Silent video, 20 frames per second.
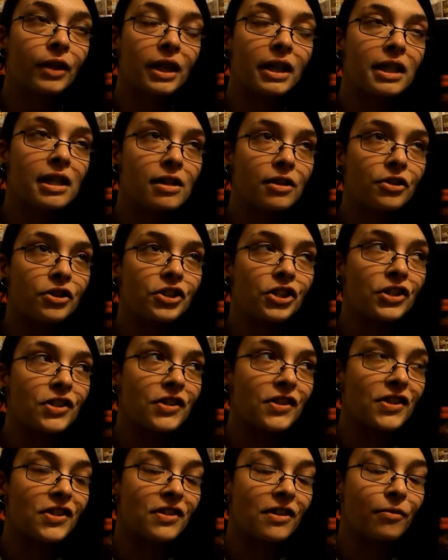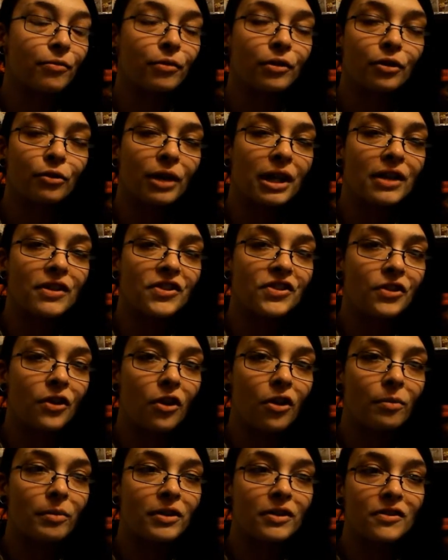like care sheets and stuff, with a grain of
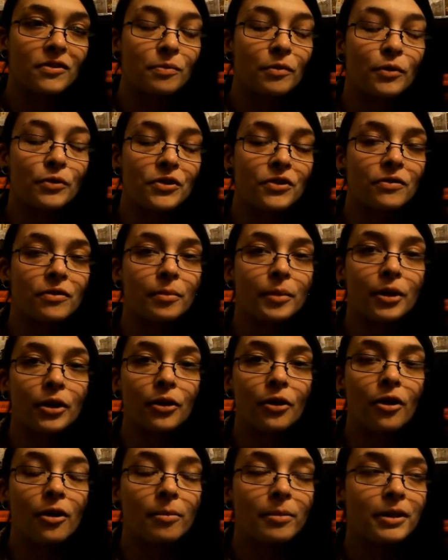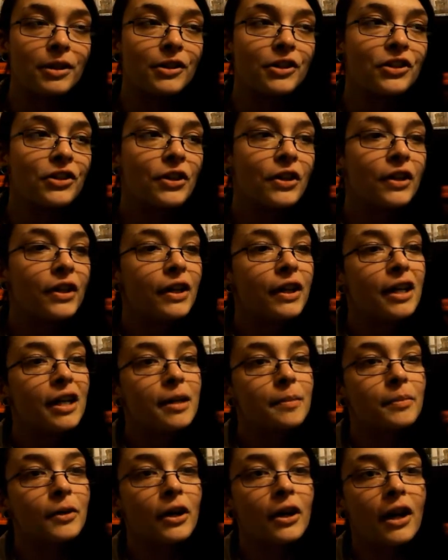salt, because most of them are garbage.
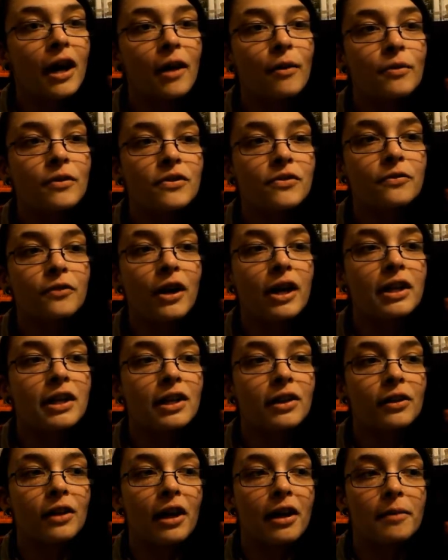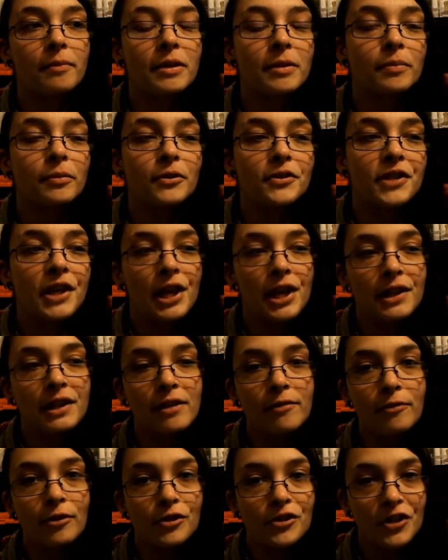But I was finding a lot of people saying
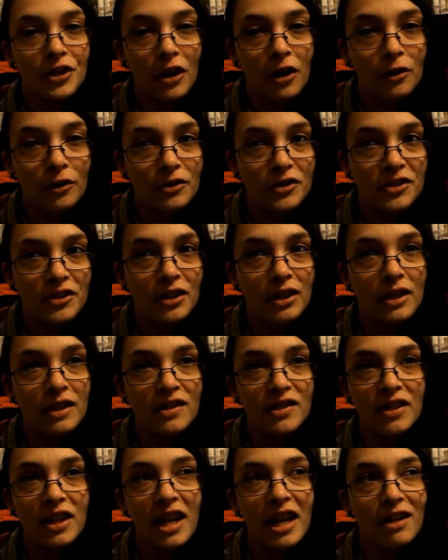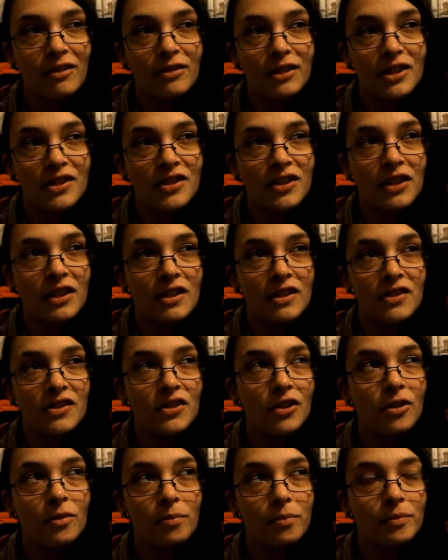that versicolor slings and Avix
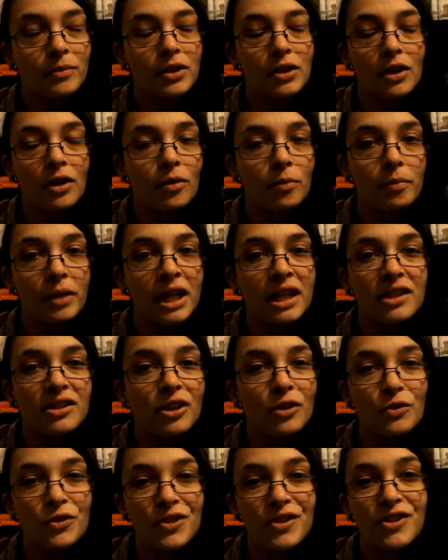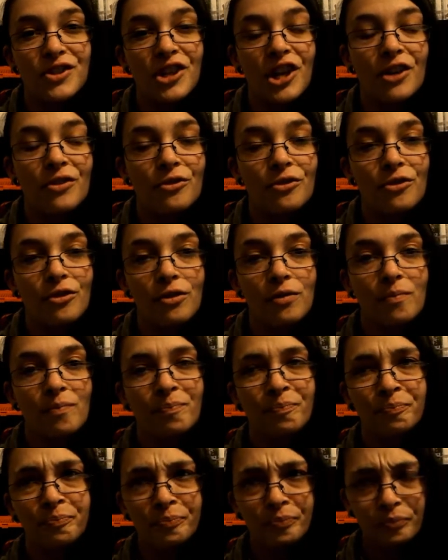slings are, you know, pink toes in general.
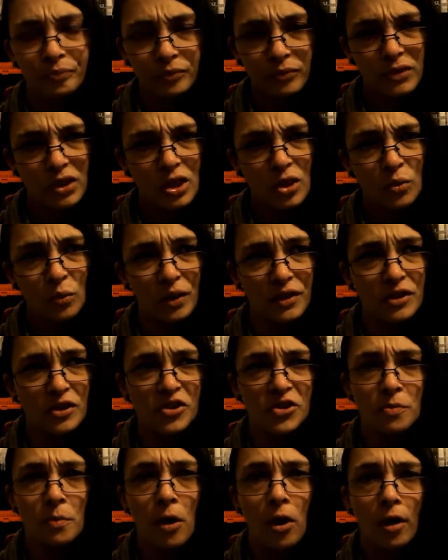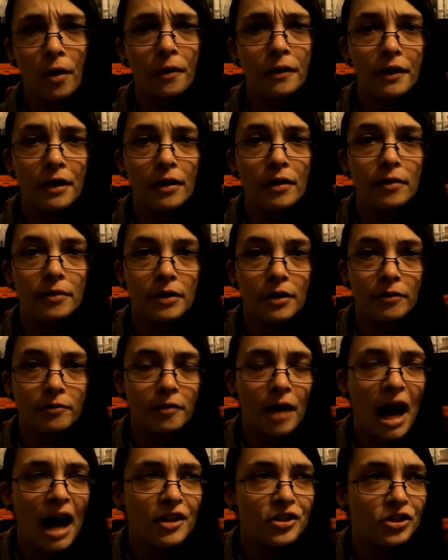When they're small, they're
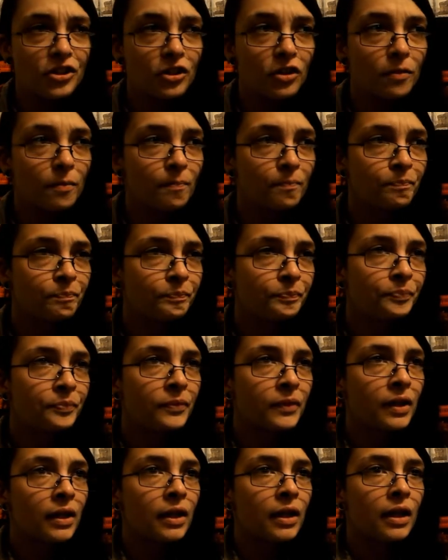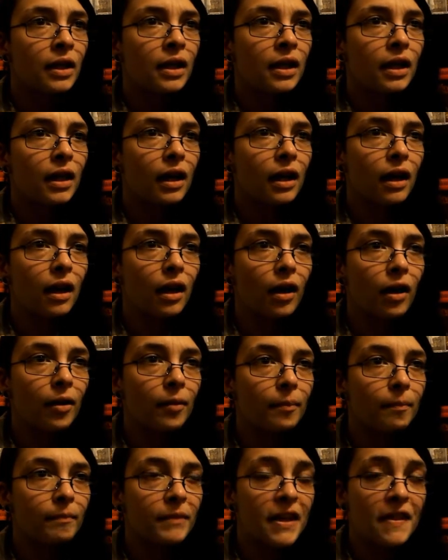fragile.
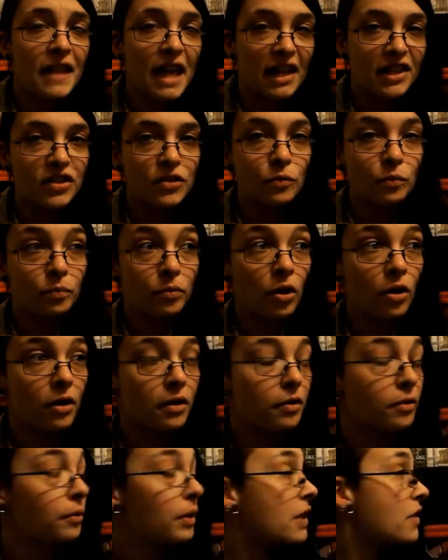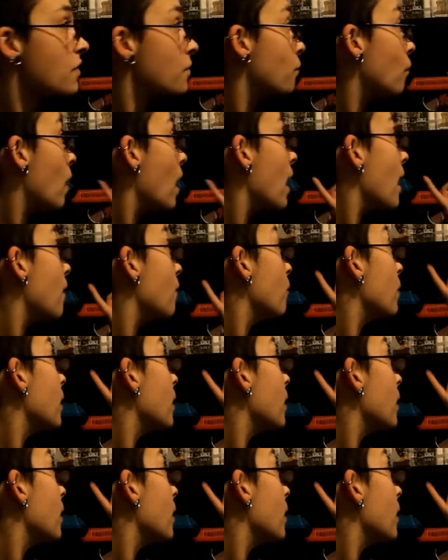And that's part of the reason why I